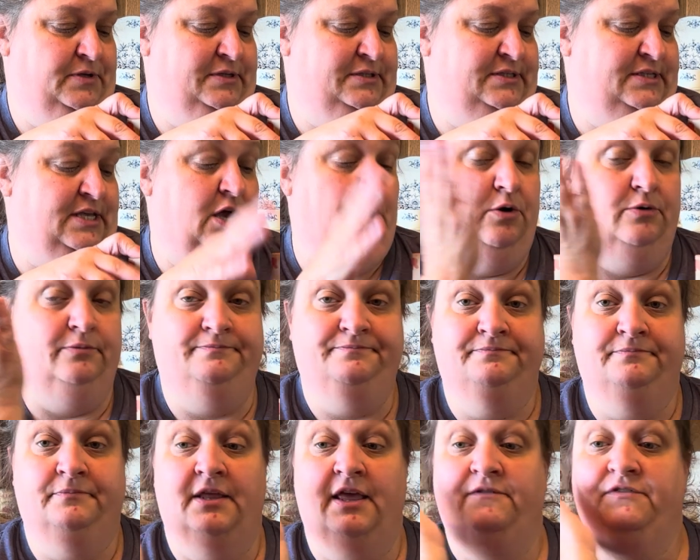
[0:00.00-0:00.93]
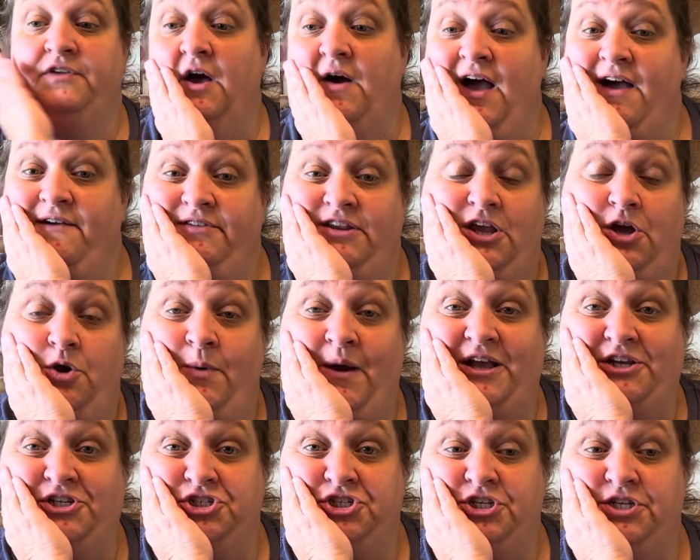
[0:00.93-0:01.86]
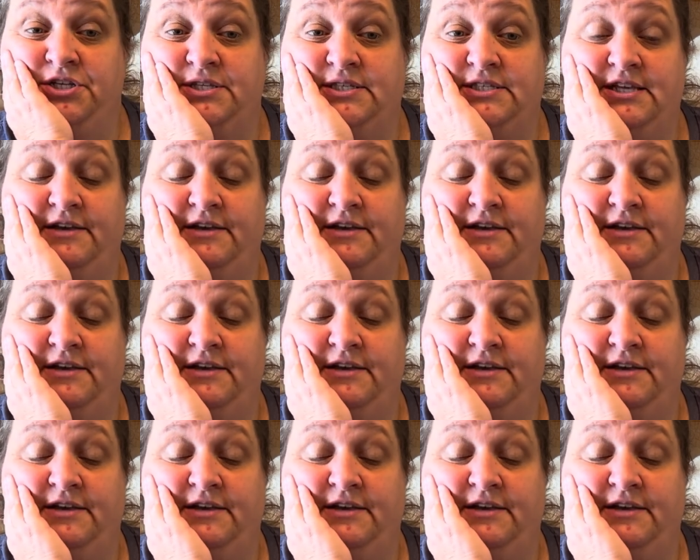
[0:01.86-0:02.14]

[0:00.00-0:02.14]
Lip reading: So if y'all have any questions,